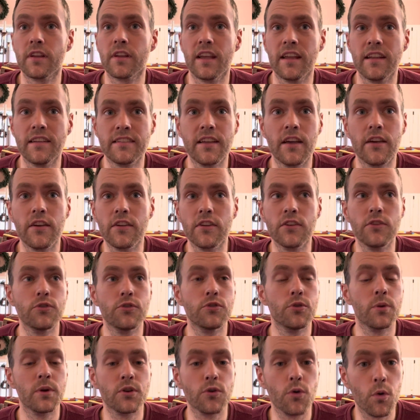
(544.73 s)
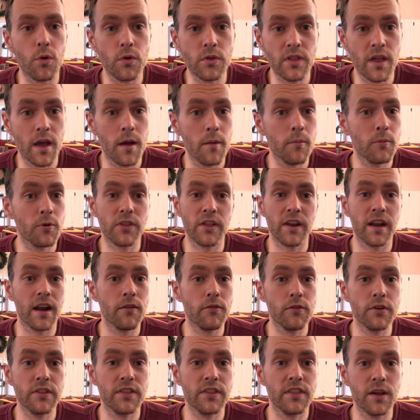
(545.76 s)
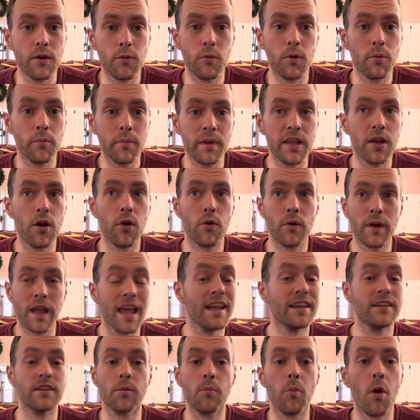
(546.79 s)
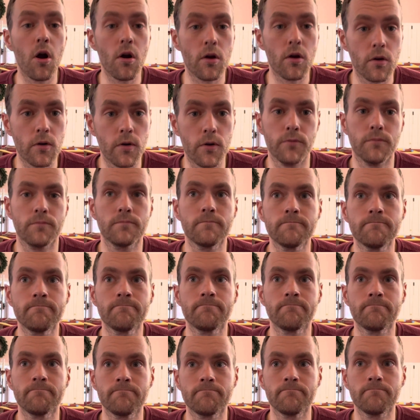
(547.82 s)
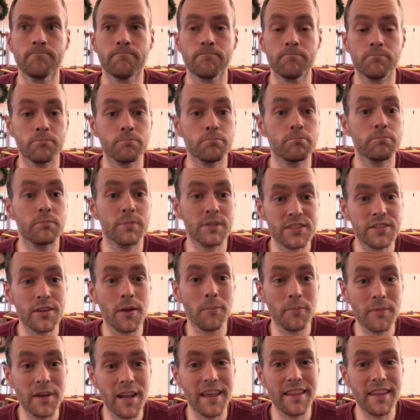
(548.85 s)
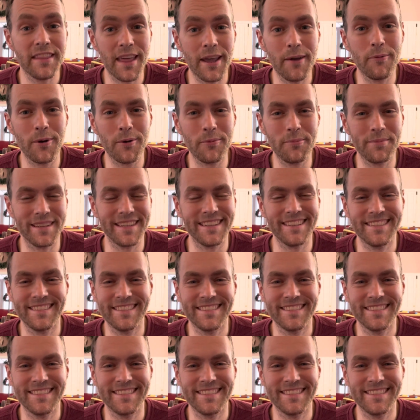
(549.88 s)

can't tell you to ignore them or that everything will be okay tomorrow. But someday they will be.